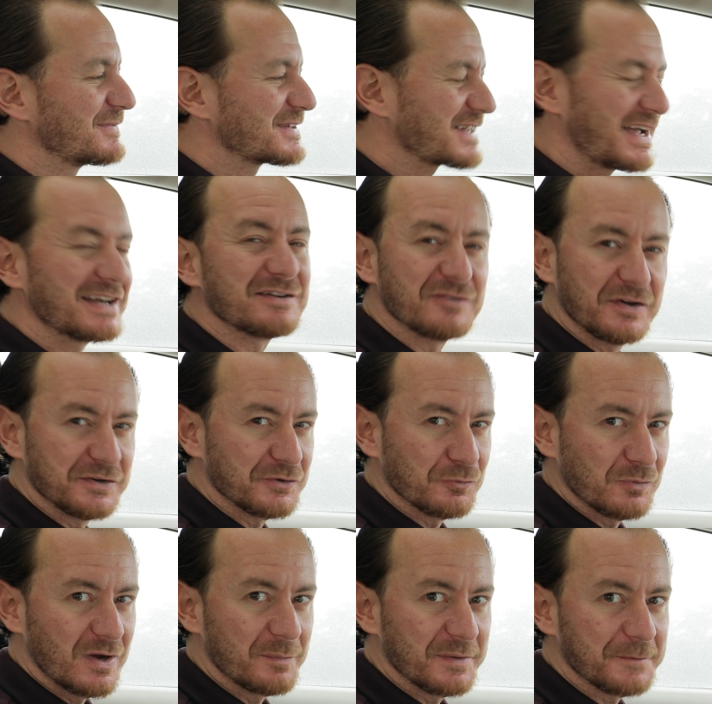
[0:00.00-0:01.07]
it's kind of
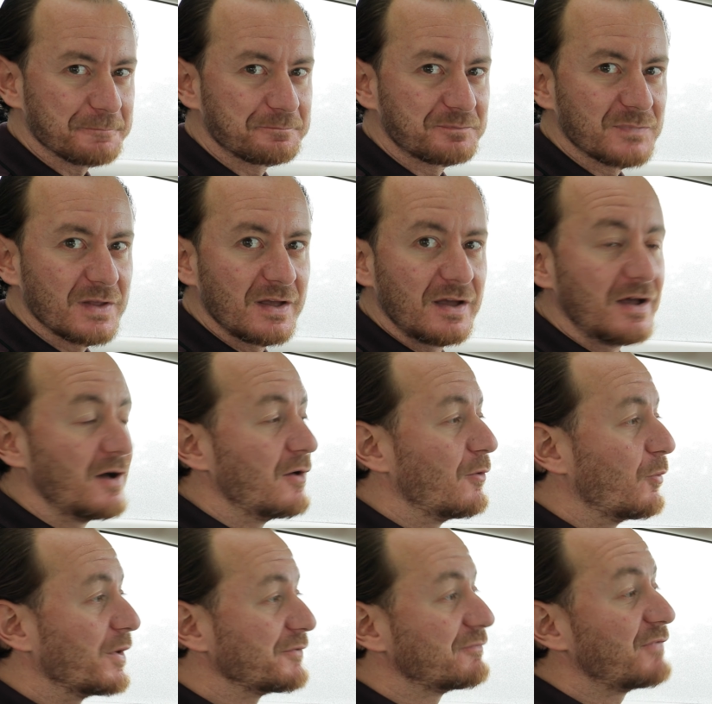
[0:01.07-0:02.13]
underwhelming.
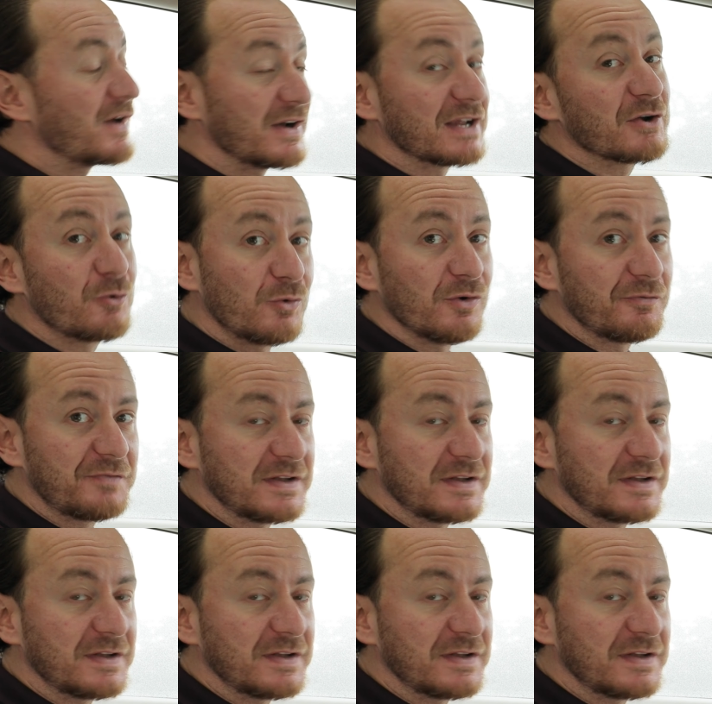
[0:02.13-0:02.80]
One very cool